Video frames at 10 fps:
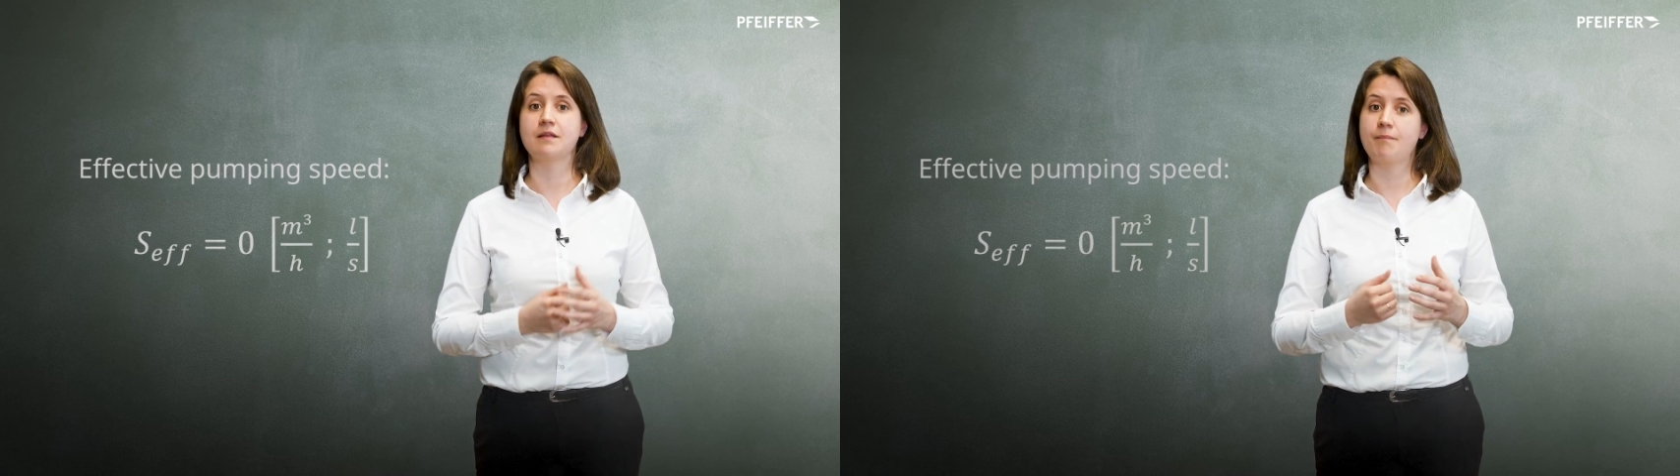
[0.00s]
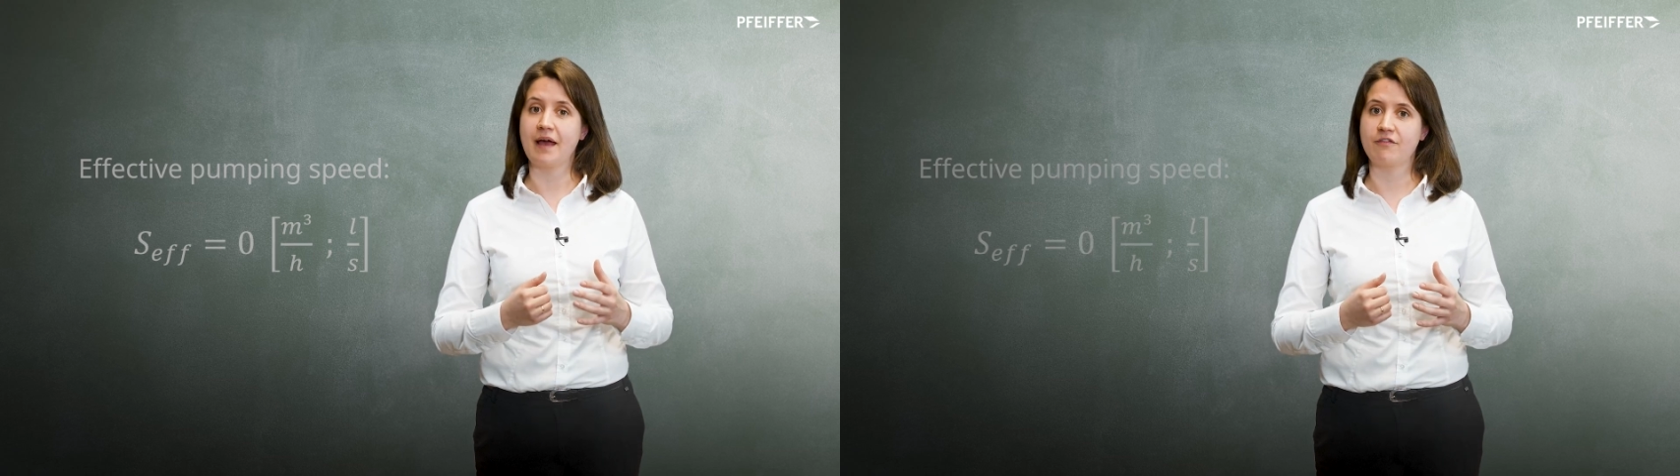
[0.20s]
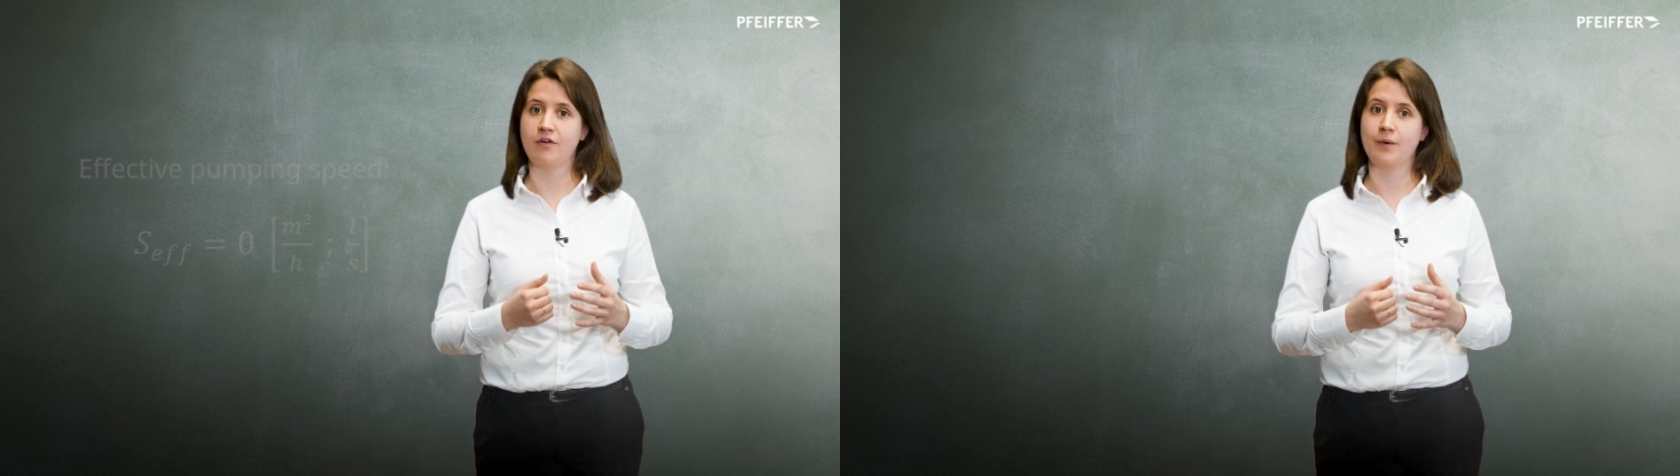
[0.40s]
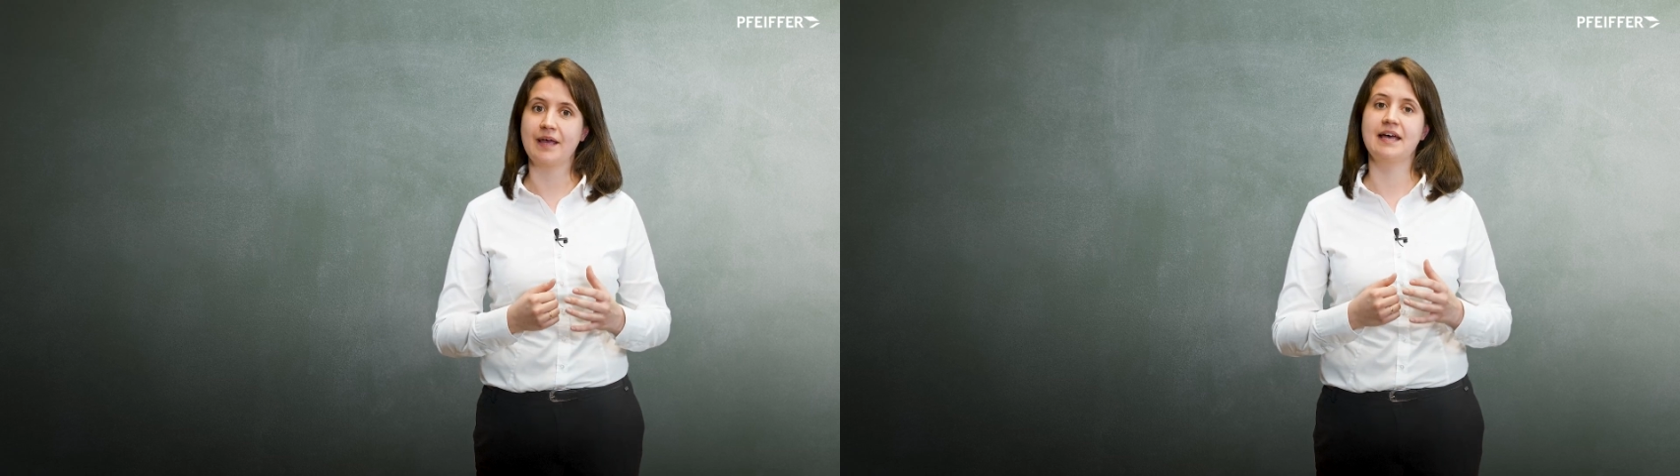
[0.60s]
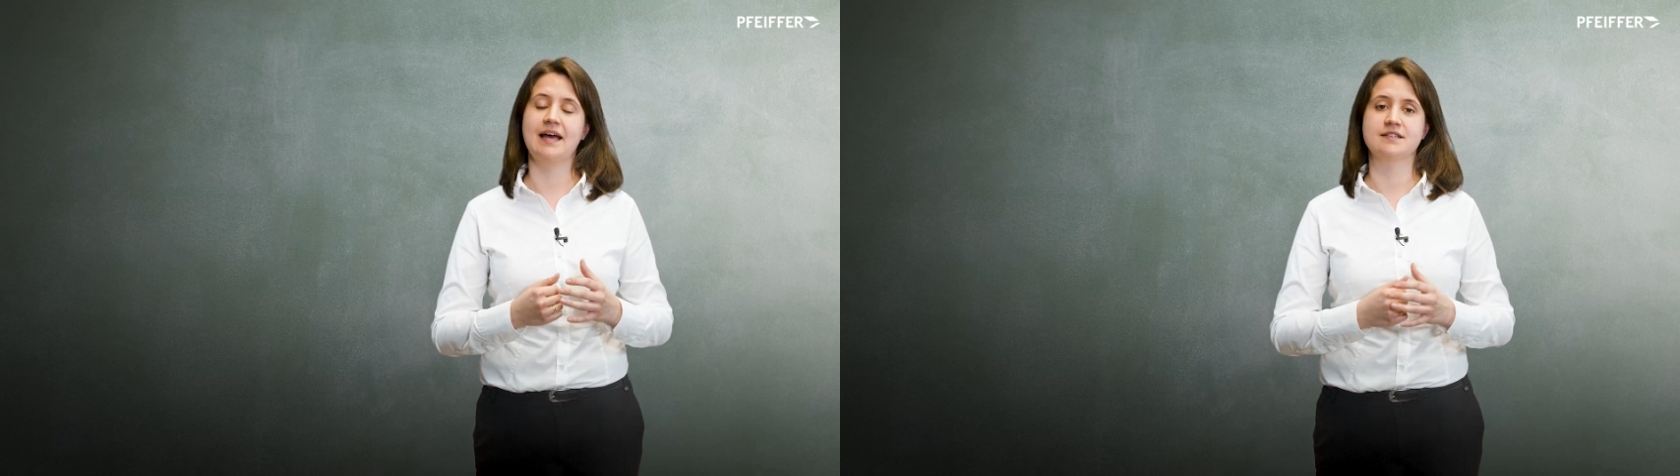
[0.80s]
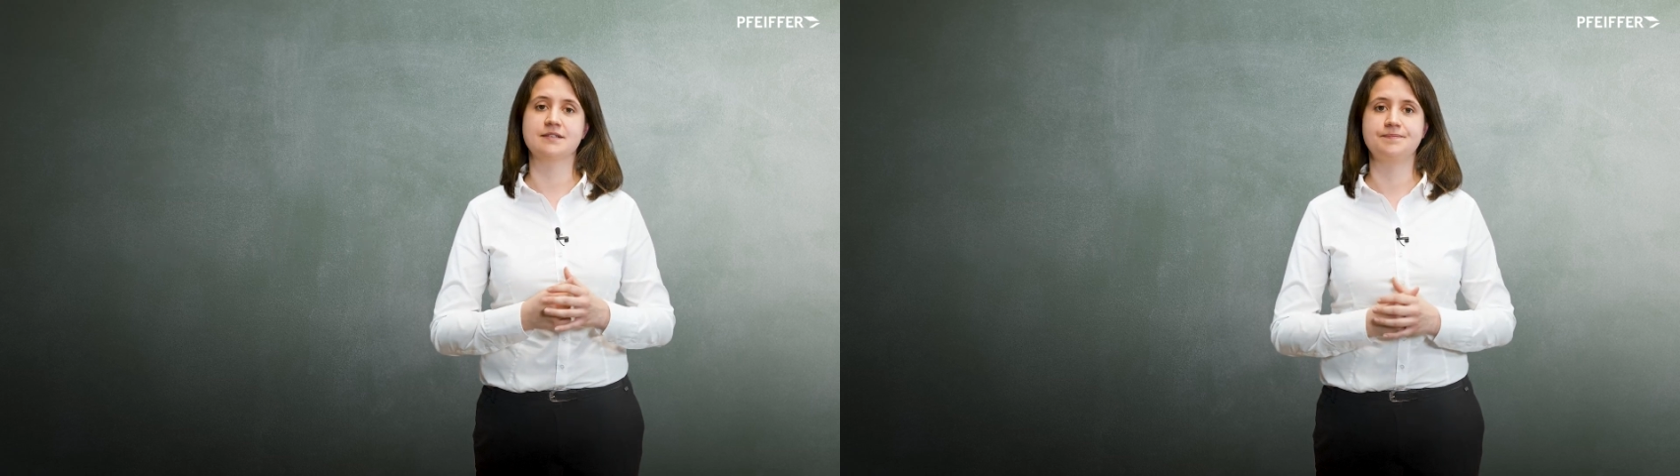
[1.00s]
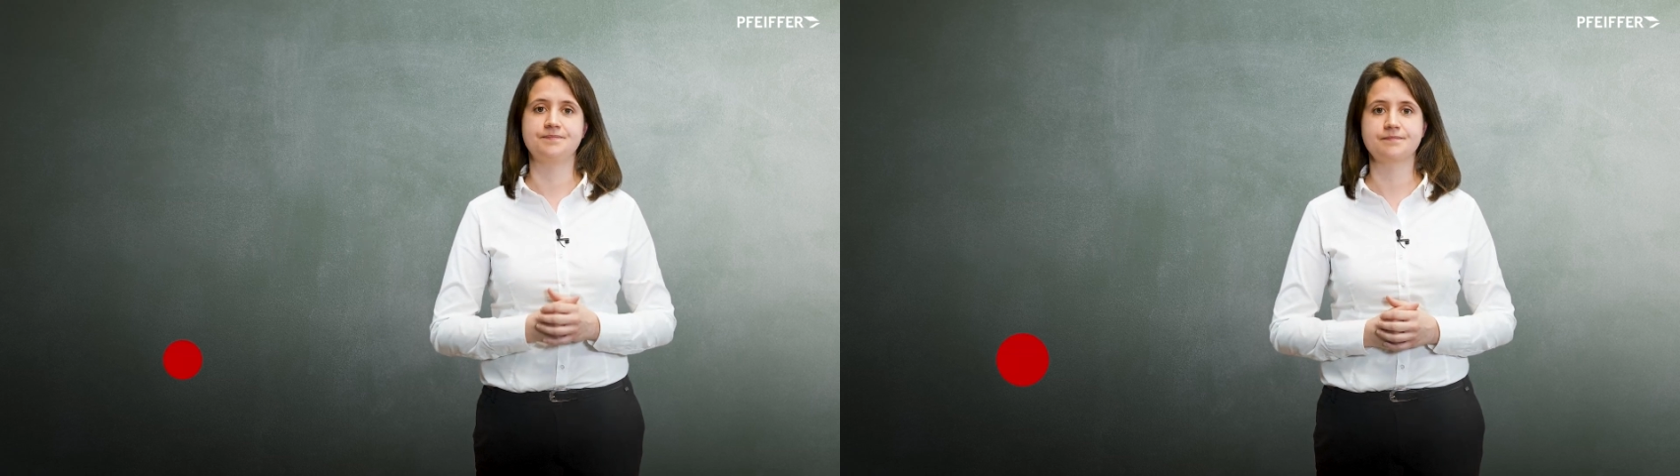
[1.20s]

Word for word: the back-flowing gas.